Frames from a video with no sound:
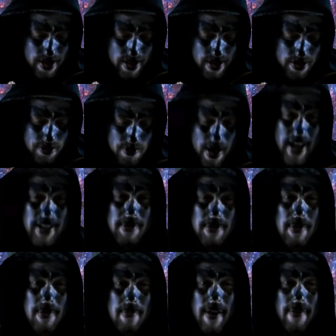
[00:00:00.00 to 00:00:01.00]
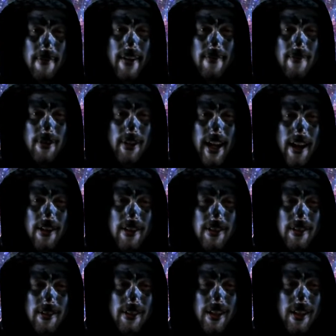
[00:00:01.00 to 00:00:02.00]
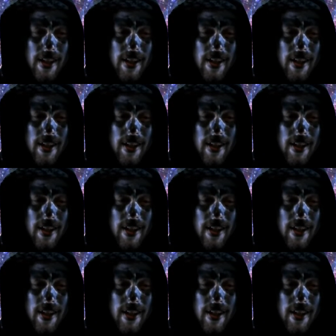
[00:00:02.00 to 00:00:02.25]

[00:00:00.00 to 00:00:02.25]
You asked me my favorite character.